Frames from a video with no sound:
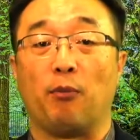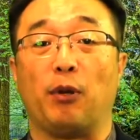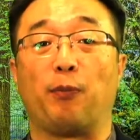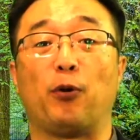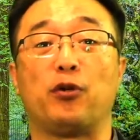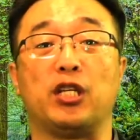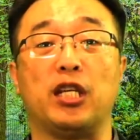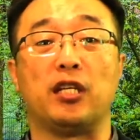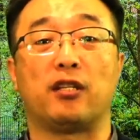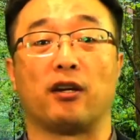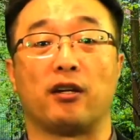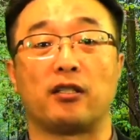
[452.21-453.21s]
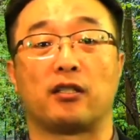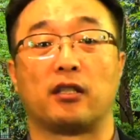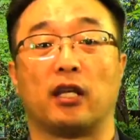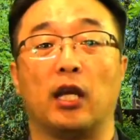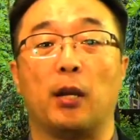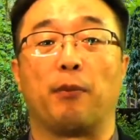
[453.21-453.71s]
Before Jesus,
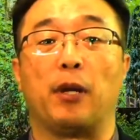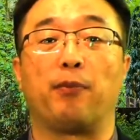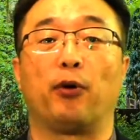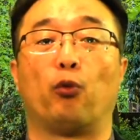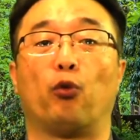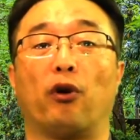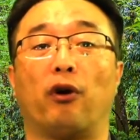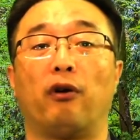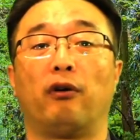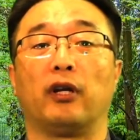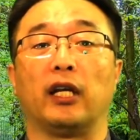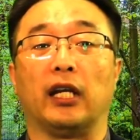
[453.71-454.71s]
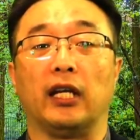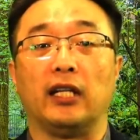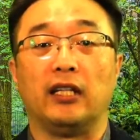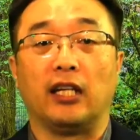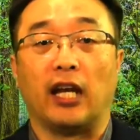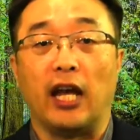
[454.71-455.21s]
people were
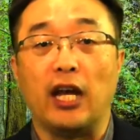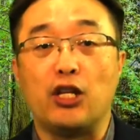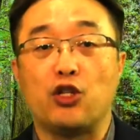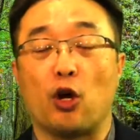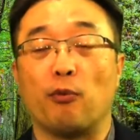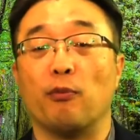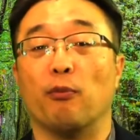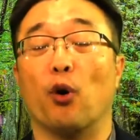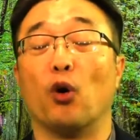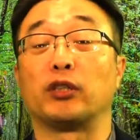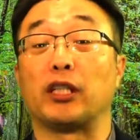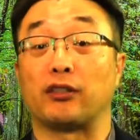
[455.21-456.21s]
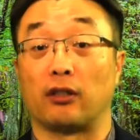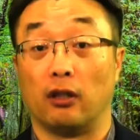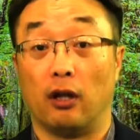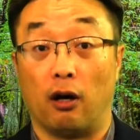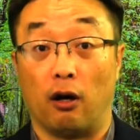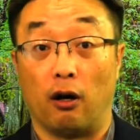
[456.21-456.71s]
in the age of Moses'
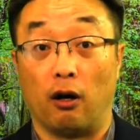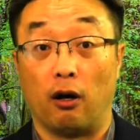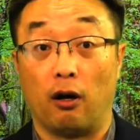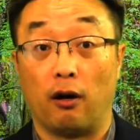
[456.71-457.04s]
law.